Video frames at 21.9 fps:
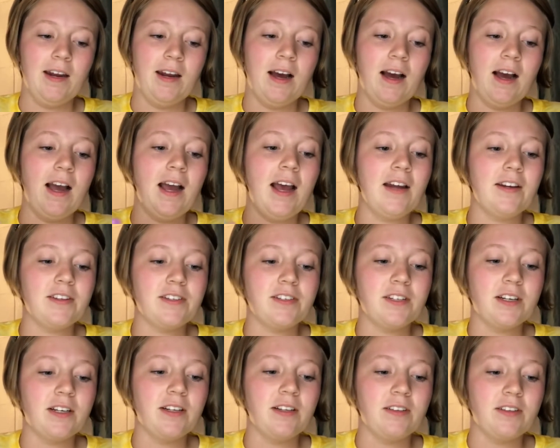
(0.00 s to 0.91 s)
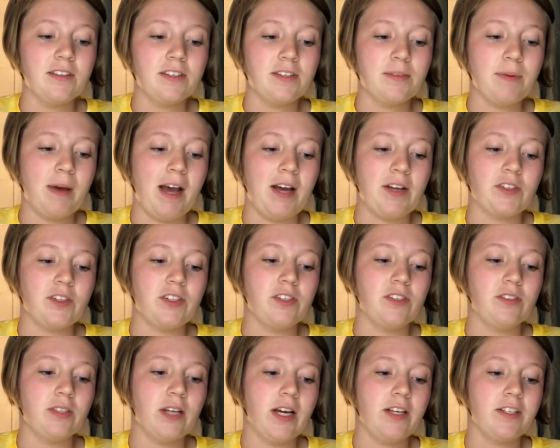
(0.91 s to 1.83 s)
I had to study this
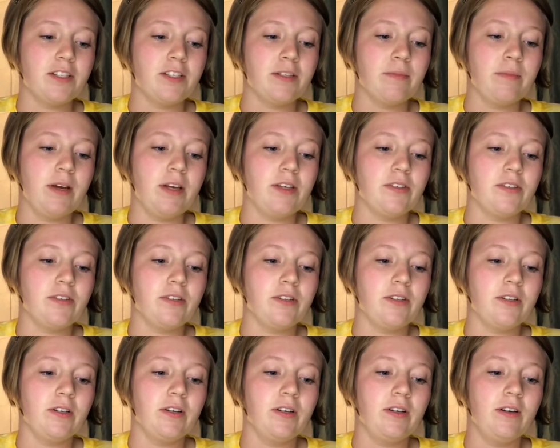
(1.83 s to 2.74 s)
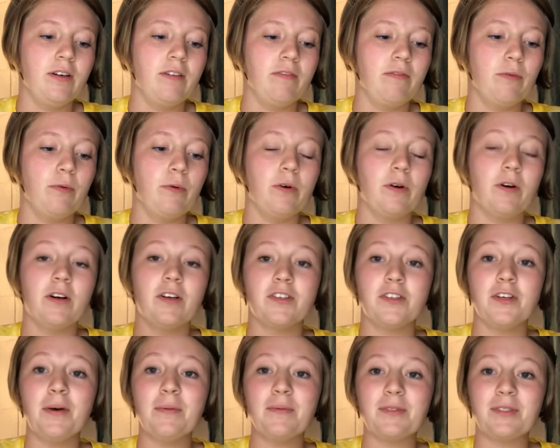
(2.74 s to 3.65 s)
passage last semester for a
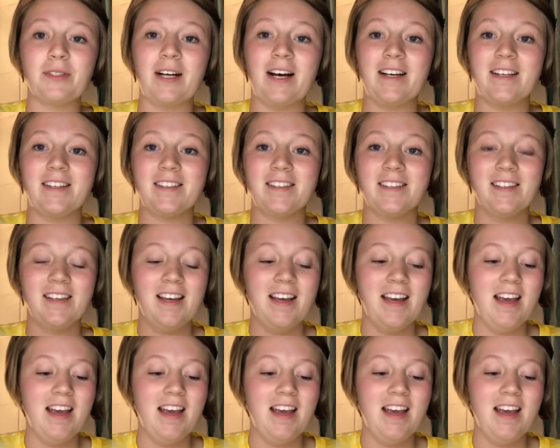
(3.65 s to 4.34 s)
Psalms class.